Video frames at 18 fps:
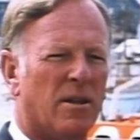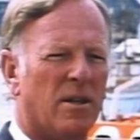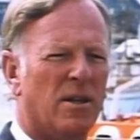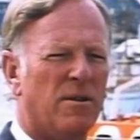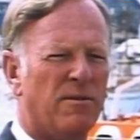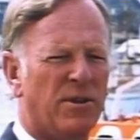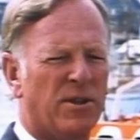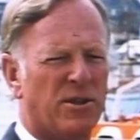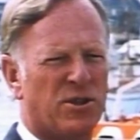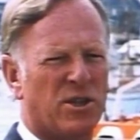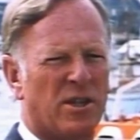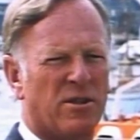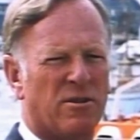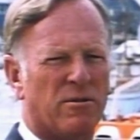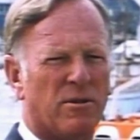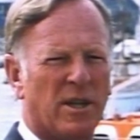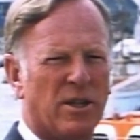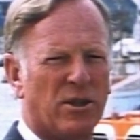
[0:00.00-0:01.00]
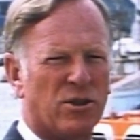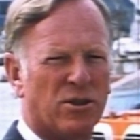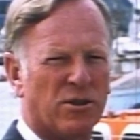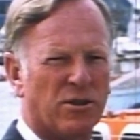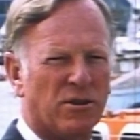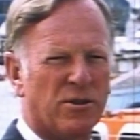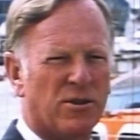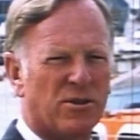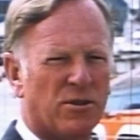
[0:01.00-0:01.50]
Over the
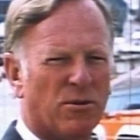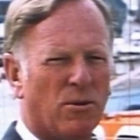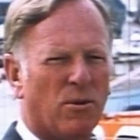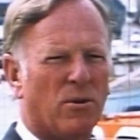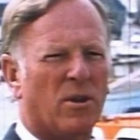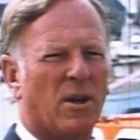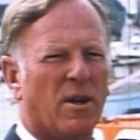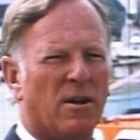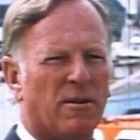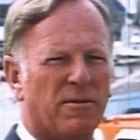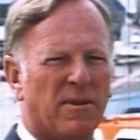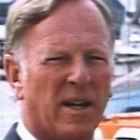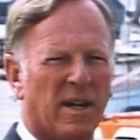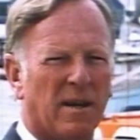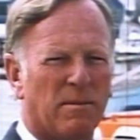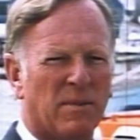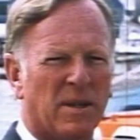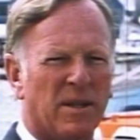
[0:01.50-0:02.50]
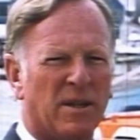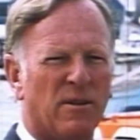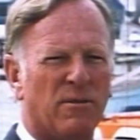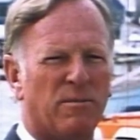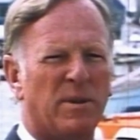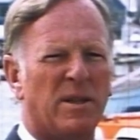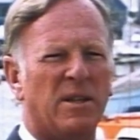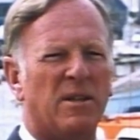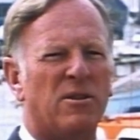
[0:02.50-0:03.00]
generations, all our family
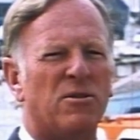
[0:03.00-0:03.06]
have been